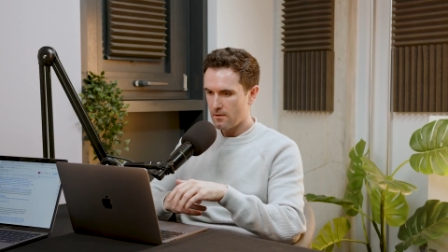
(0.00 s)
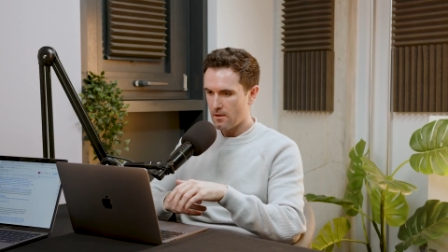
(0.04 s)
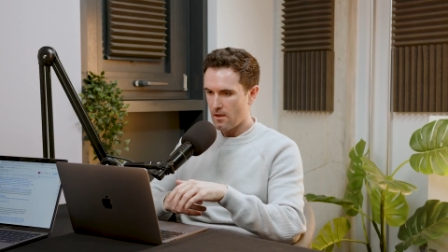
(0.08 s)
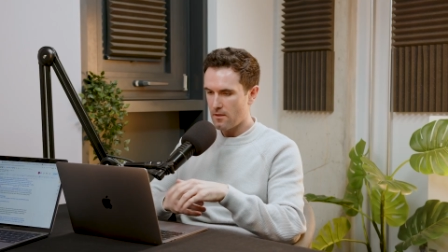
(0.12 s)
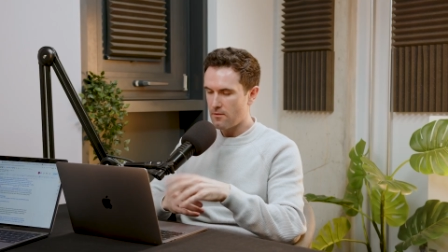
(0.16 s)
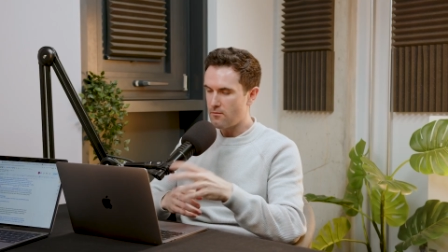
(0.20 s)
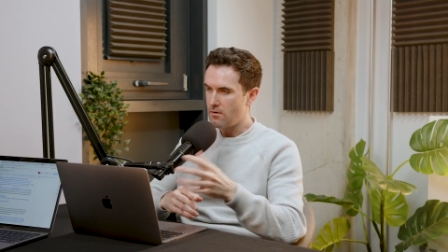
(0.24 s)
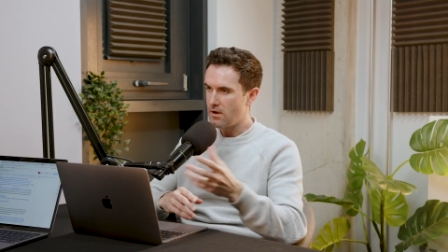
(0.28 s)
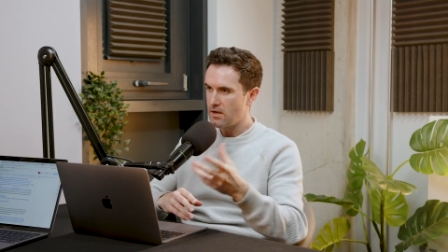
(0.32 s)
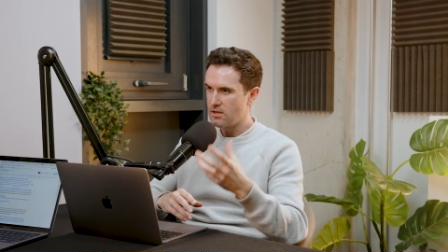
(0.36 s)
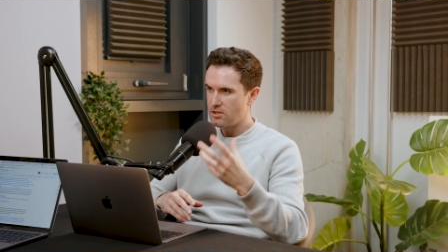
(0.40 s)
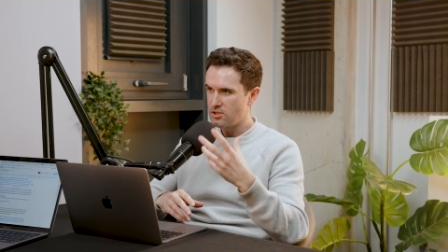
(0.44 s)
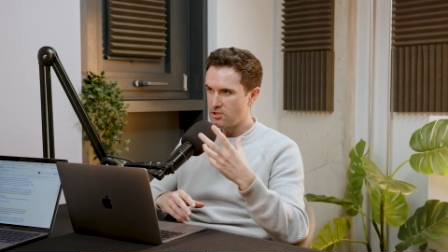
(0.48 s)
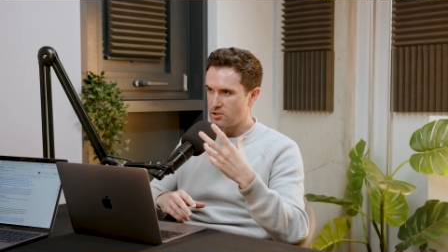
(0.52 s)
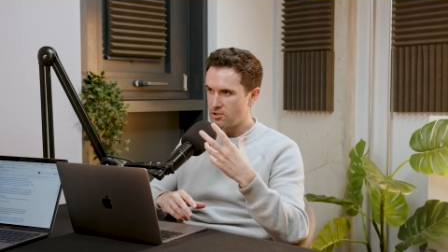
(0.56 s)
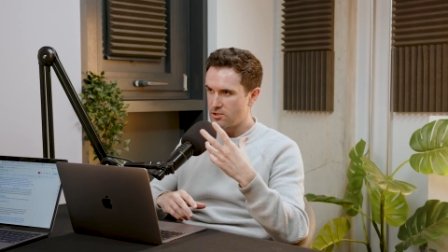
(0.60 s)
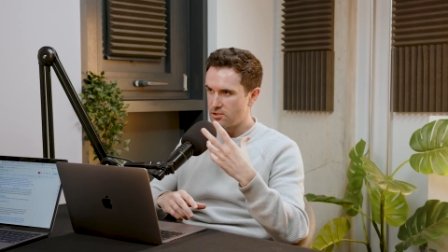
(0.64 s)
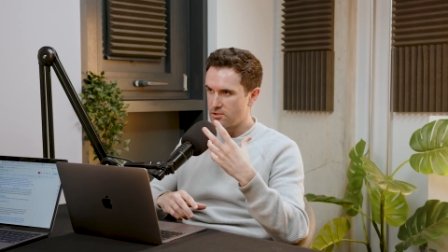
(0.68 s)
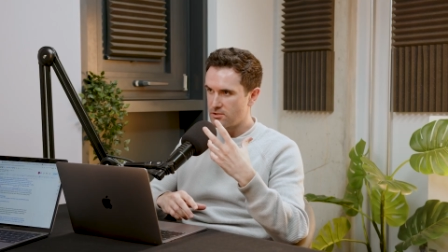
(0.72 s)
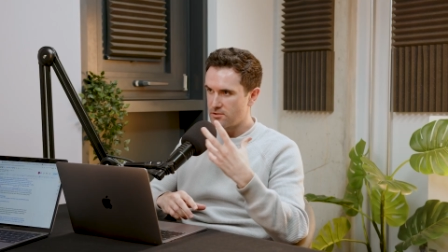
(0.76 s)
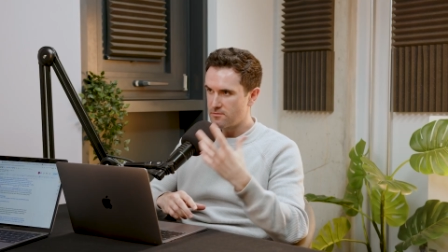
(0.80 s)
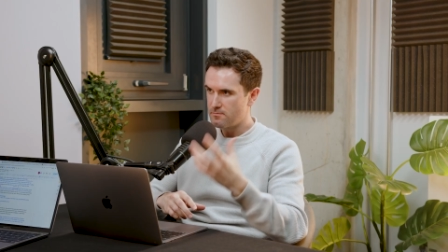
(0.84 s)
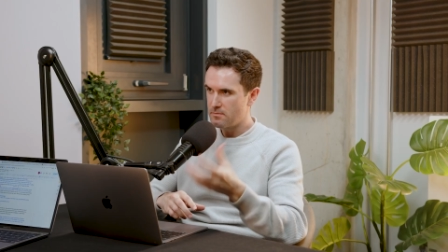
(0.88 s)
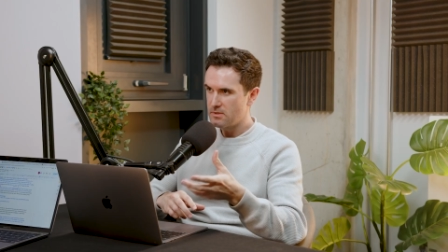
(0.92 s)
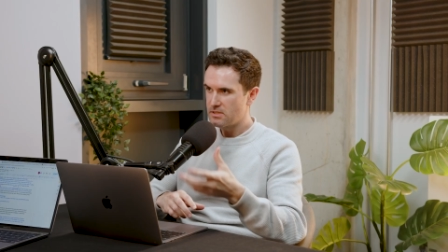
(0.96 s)
Are there any
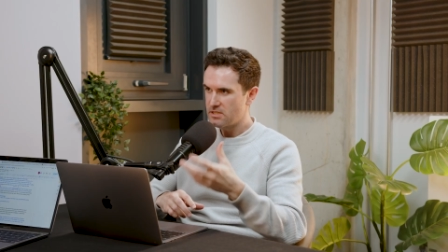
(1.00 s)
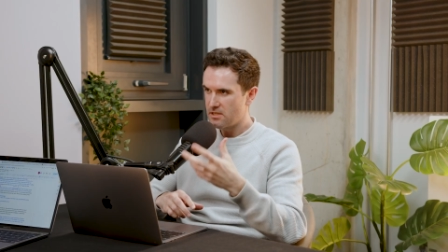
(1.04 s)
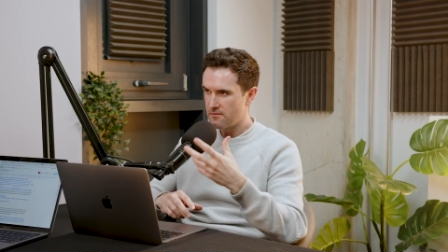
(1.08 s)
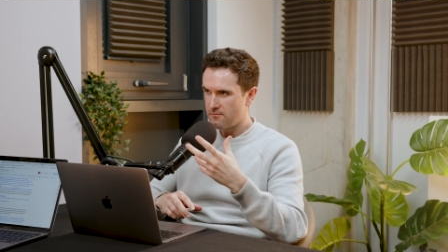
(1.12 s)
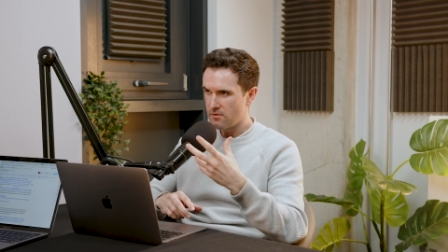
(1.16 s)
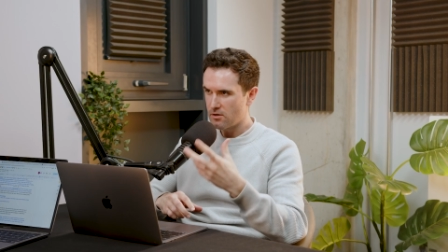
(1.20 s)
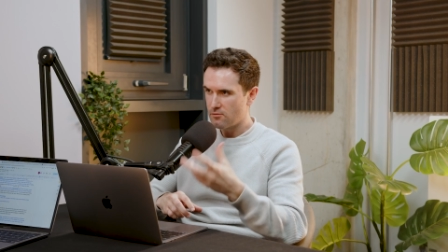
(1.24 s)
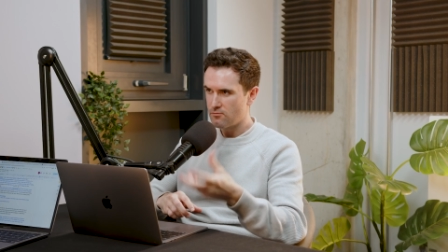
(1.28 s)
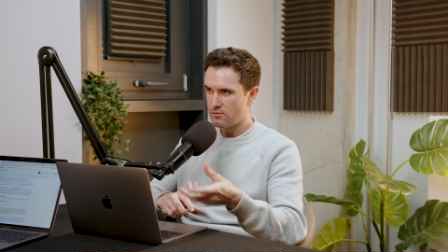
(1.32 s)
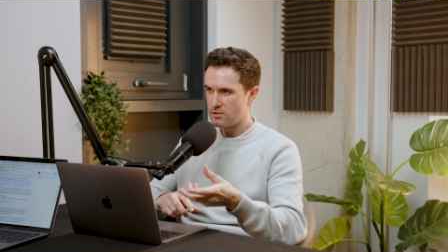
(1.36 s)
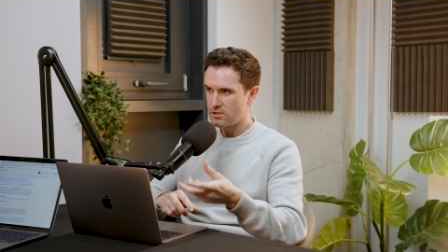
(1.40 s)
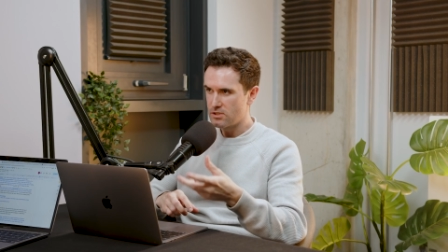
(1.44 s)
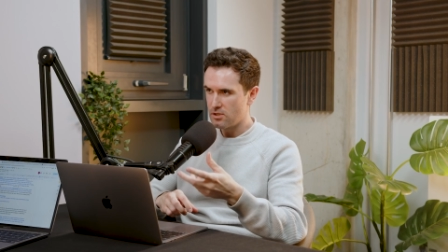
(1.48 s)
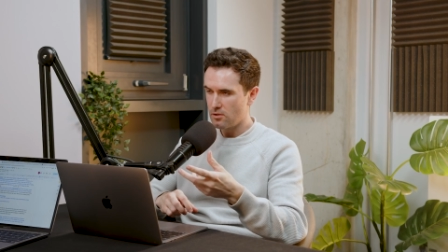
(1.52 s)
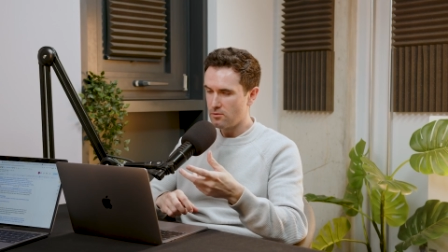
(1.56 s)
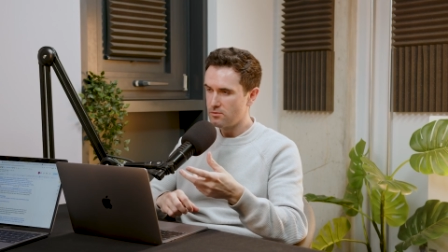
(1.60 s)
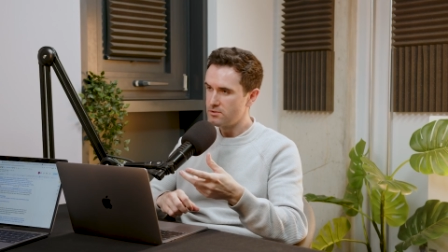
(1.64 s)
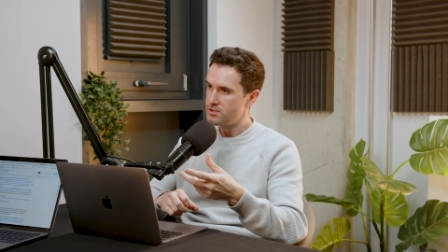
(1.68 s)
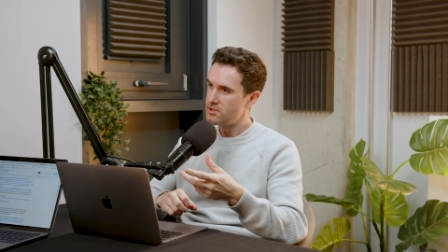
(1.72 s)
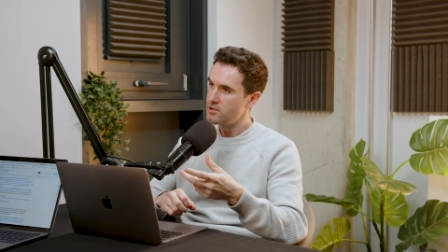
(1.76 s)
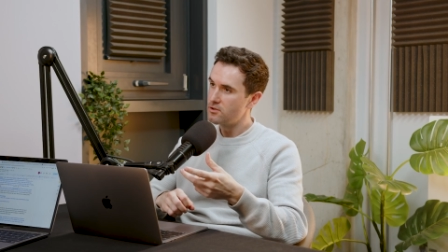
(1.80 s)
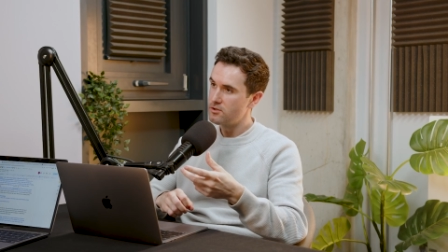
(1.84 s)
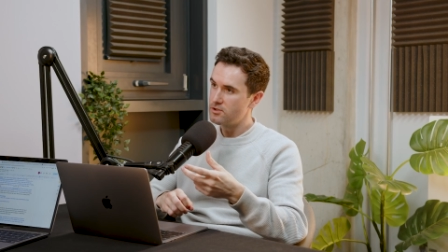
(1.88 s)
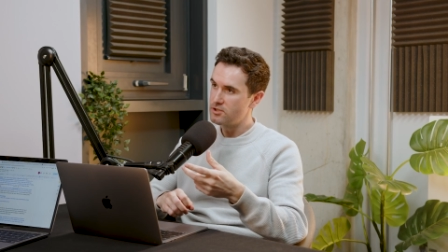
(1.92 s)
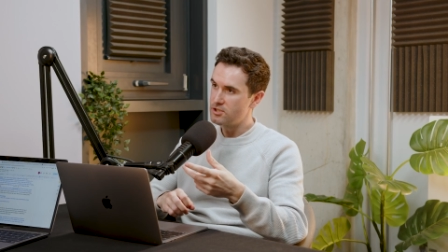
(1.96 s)
specific
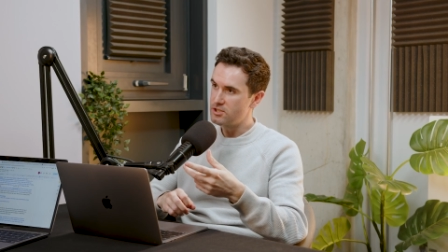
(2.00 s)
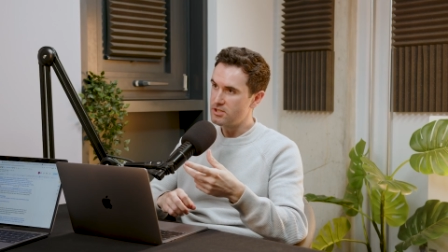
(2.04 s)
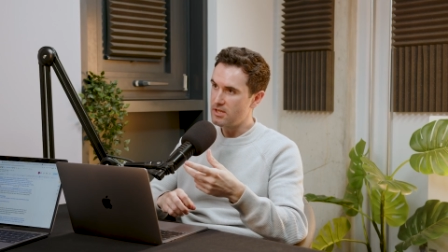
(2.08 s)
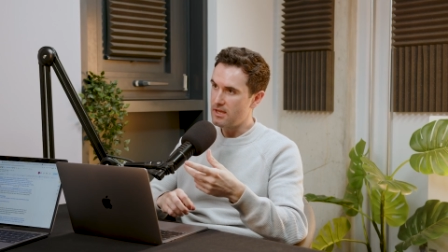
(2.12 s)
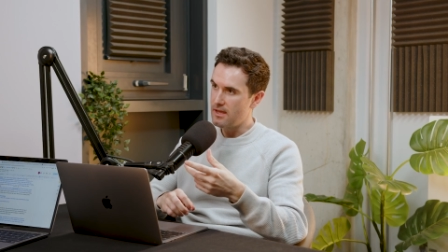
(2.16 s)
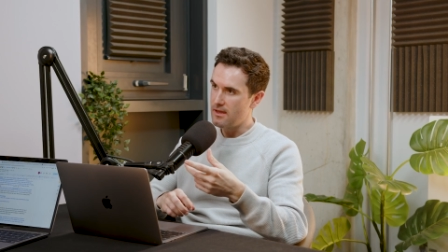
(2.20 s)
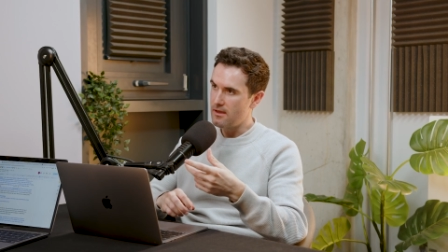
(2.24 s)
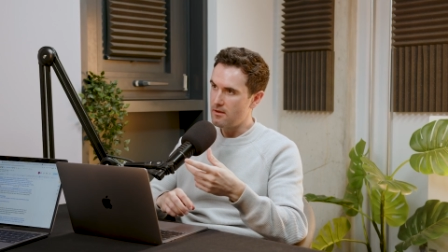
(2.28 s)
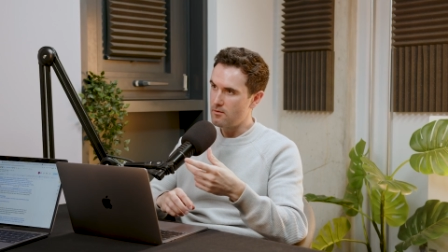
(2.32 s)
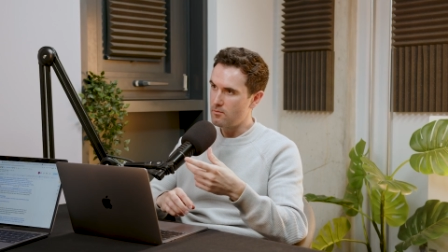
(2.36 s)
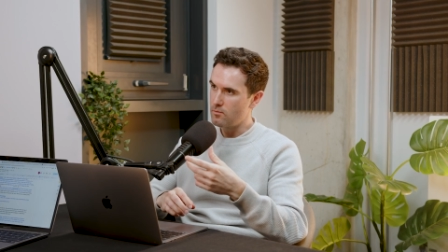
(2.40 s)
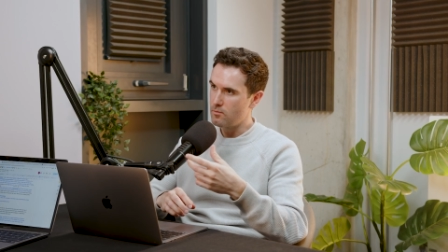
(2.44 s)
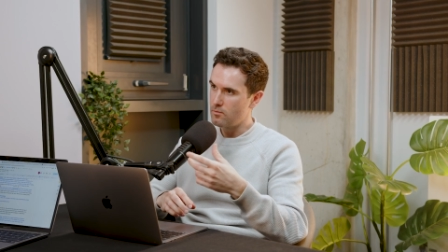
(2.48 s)
results you could share